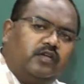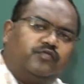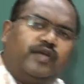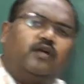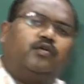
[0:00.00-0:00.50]

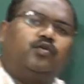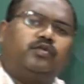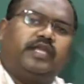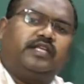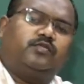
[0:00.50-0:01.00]
because we have
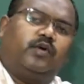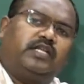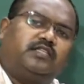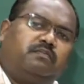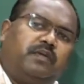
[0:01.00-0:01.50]
two things,
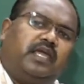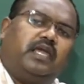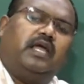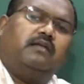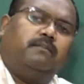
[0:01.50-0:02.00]
one is
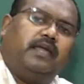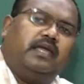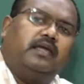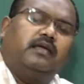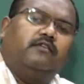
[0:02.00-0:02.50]
P and
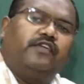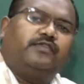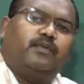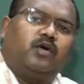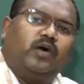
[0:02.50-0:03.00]
B,
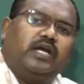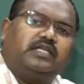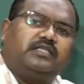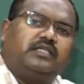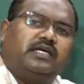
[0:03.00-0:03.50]
which
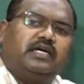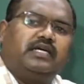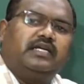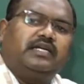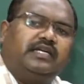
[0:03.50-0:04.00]
provides
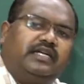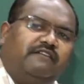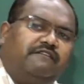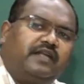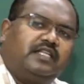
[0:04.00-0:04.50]
the
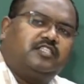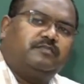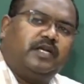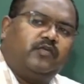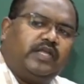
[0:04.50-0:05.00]

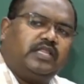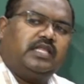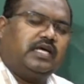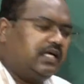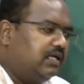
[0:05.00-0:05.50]
difference
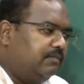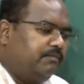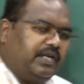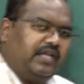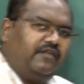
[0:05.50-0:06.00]
between the
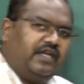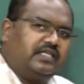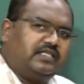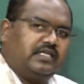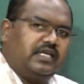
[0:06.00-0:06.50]

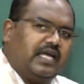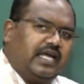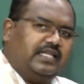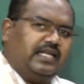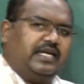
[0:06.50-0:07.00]
previous
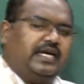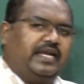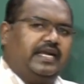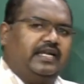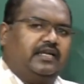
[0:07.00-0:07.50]
and the
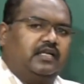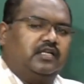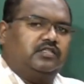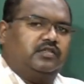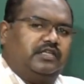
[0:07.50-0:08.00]
current.
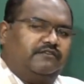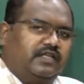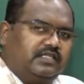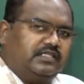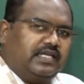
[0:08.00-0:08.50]
So this
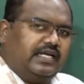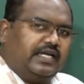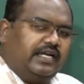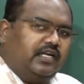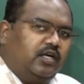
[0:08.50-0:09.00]
is the
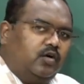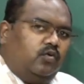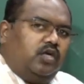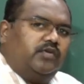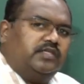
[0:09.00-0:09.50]
current,
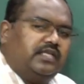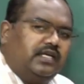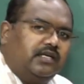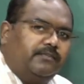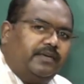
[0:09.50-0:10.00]
what was
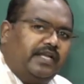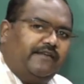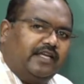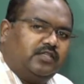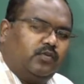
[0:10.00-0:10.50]
the
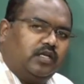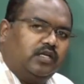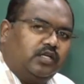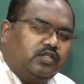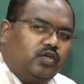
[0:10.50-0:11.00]
previous
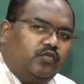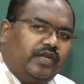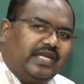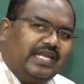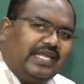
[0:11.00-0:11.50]
one. So
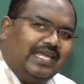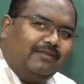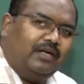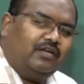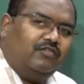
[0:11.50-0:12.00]
we can
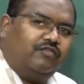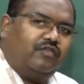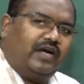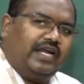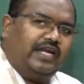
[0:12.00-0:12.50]
able to
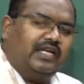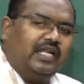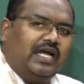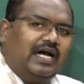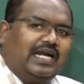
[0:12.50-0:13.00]

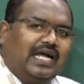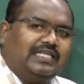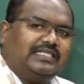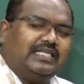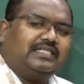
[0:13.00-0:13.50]
find or
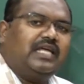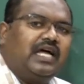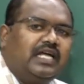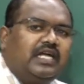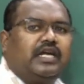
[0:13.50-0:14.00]
assess
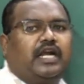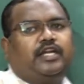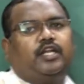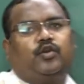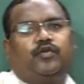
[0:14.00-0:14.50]
the
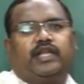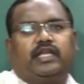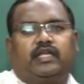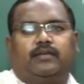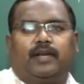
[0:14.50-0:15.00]

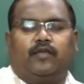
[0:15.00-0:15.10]
continuity in